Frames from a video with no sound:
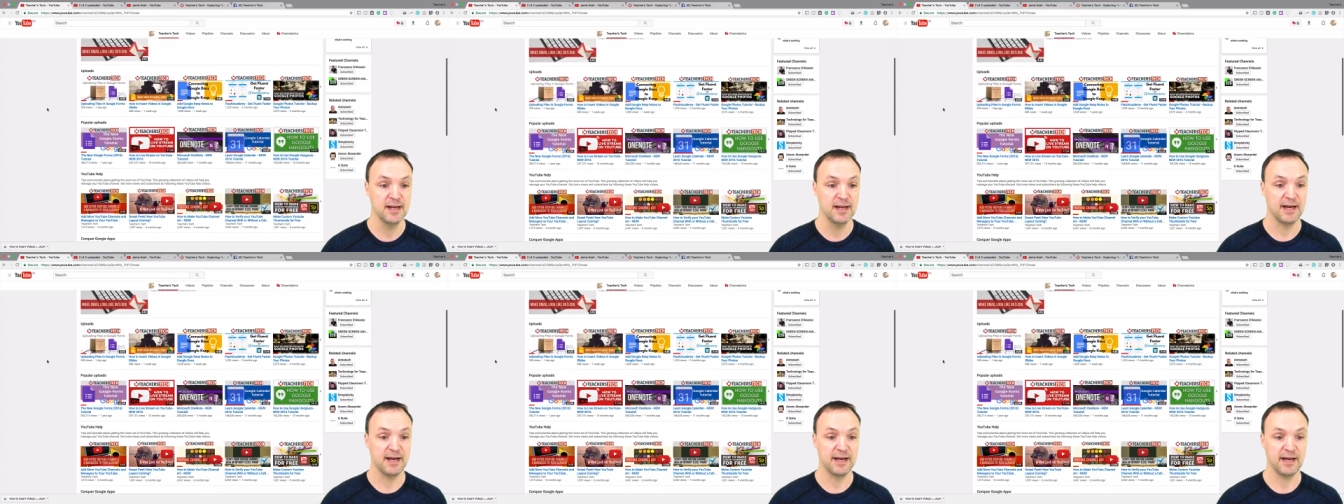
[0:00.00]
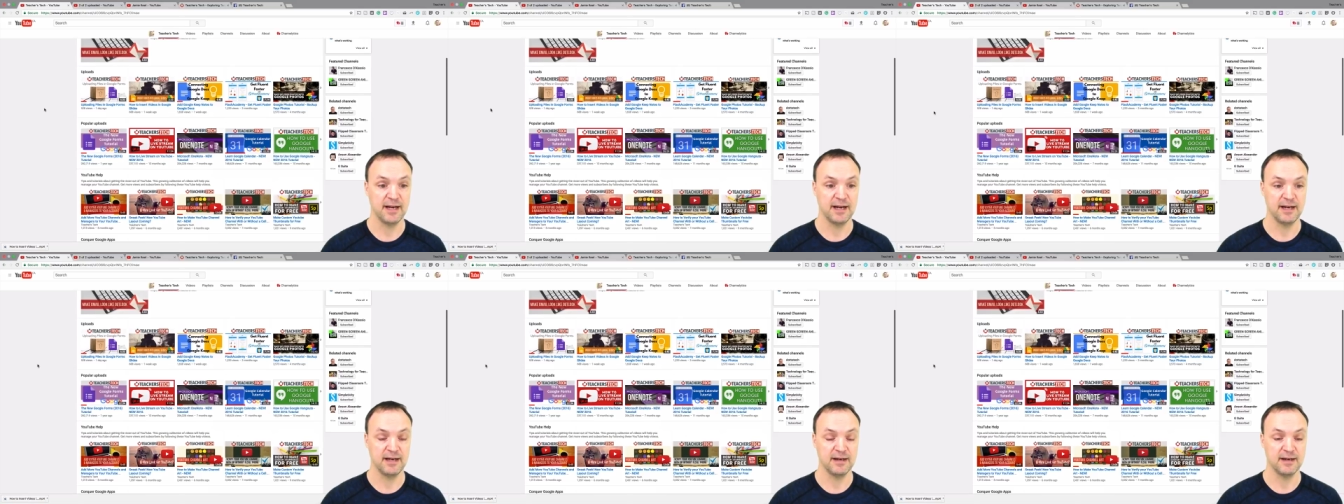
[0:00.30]
in
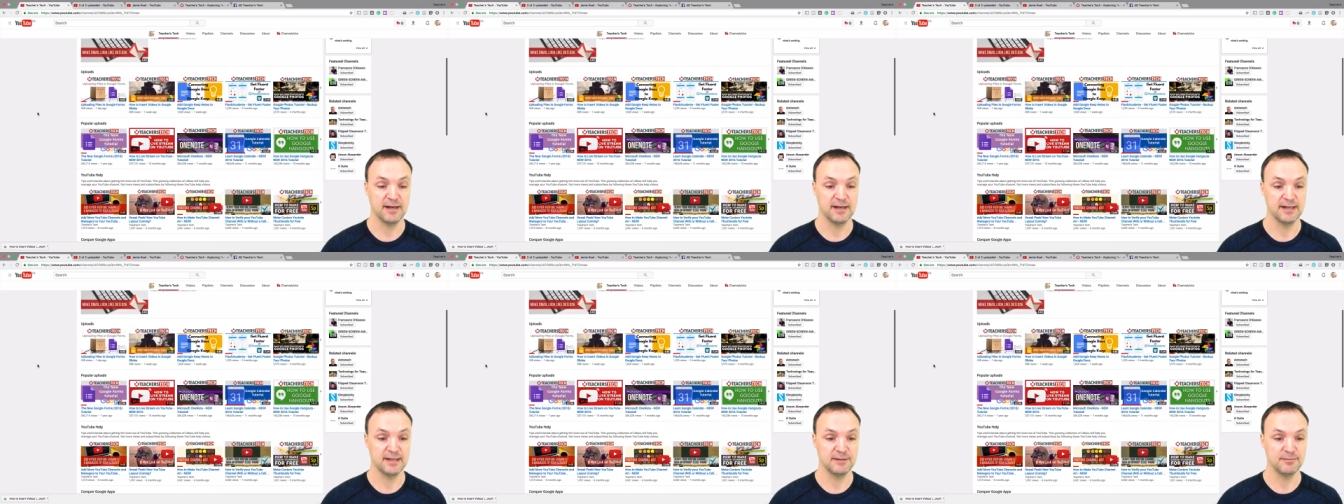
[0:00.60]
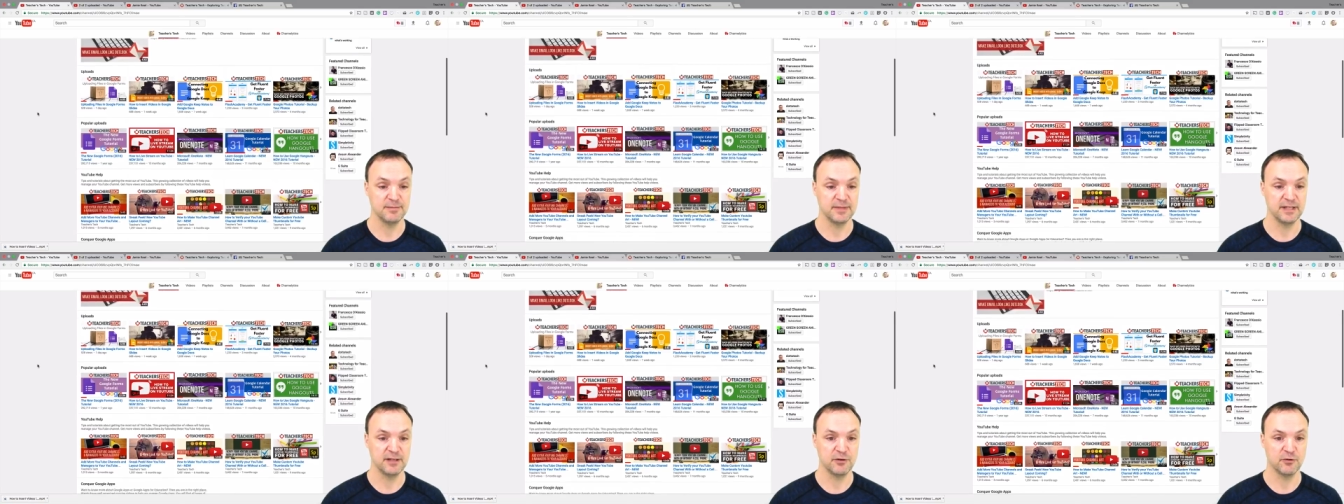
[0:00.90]

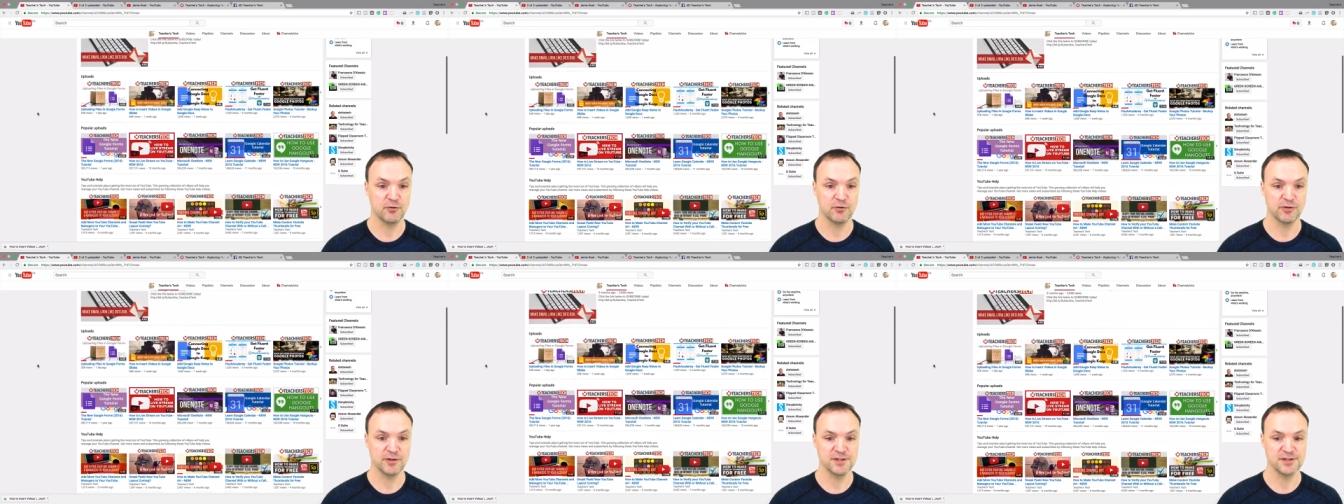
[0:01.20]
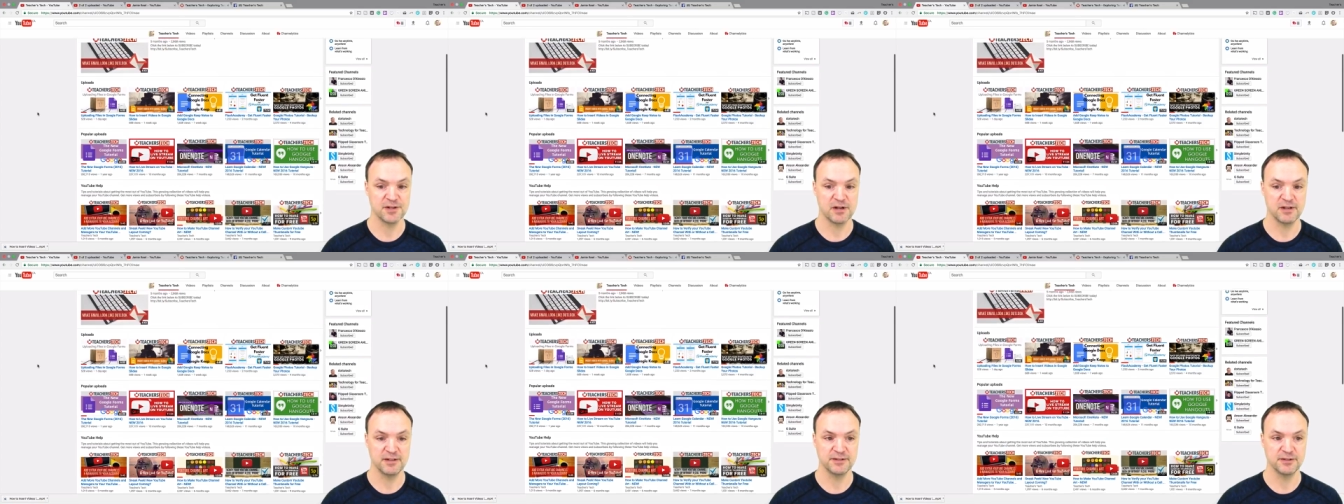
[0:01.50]
a
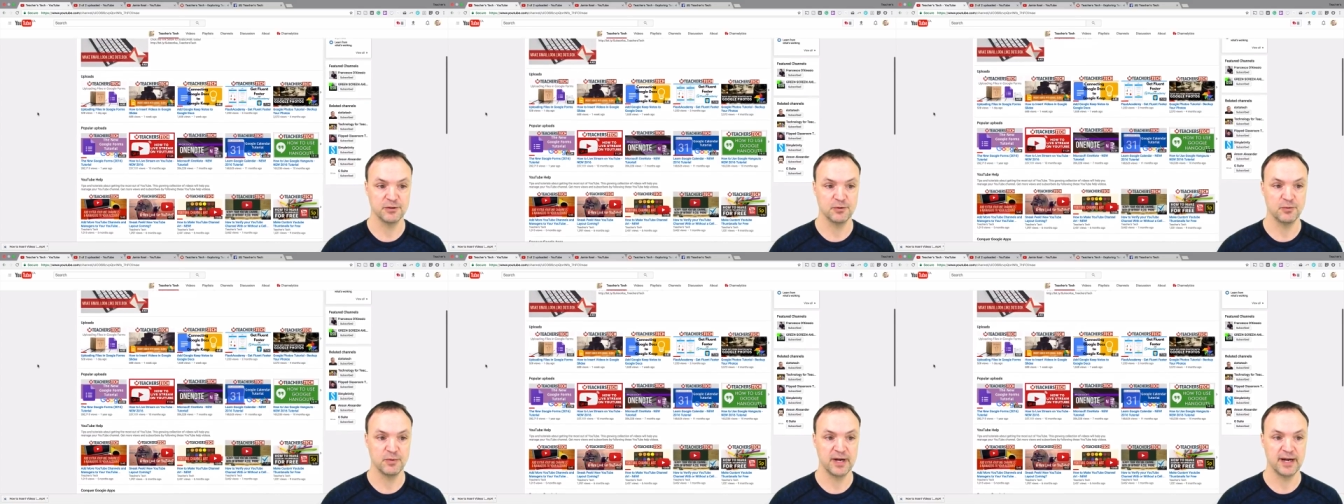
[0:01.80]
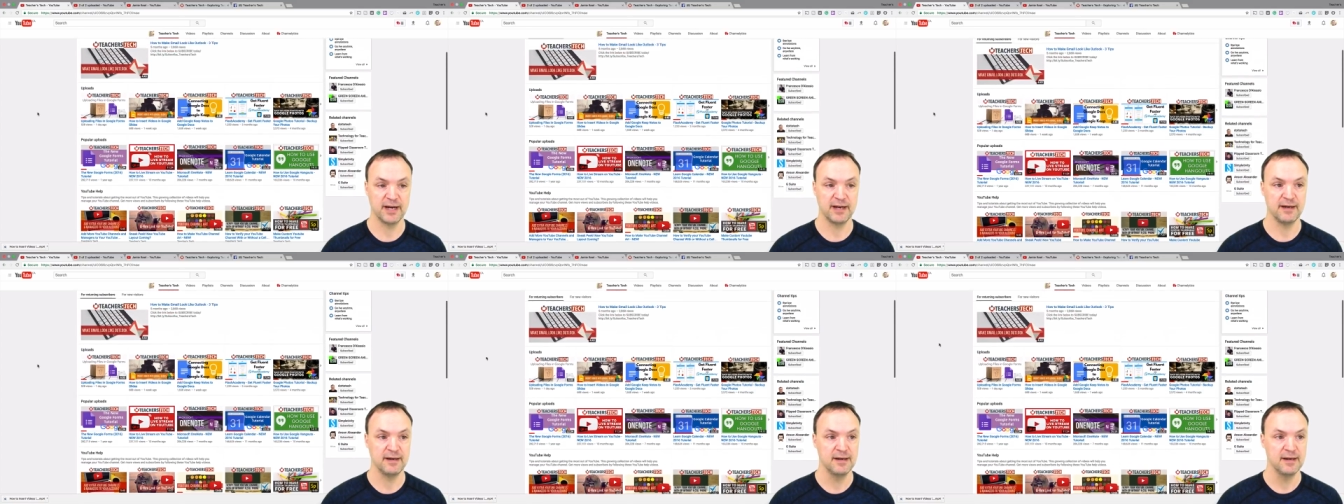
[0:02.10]
horizontal
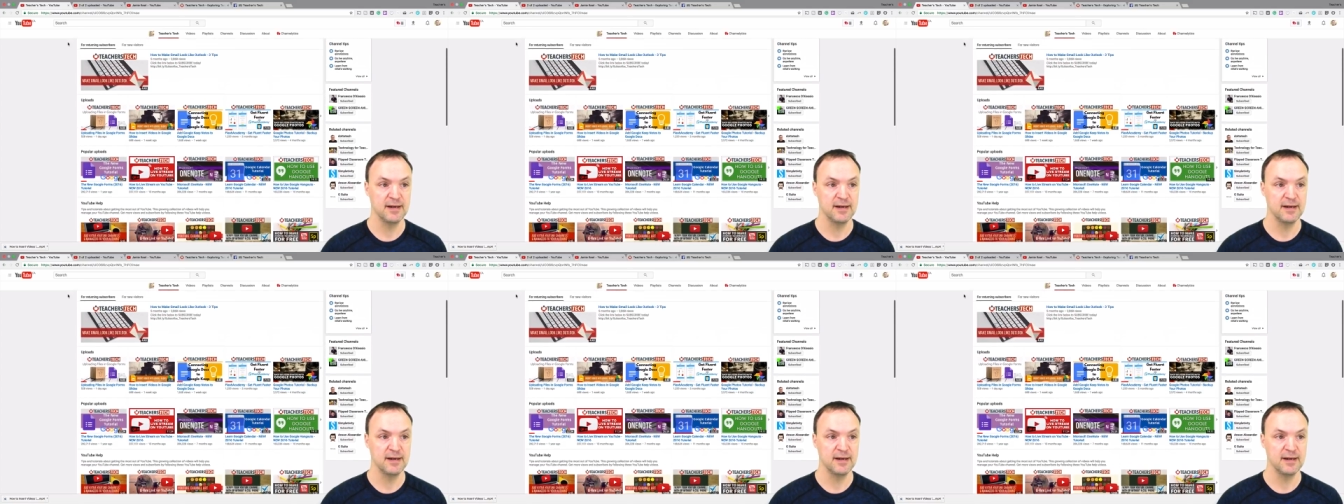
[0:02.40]
way.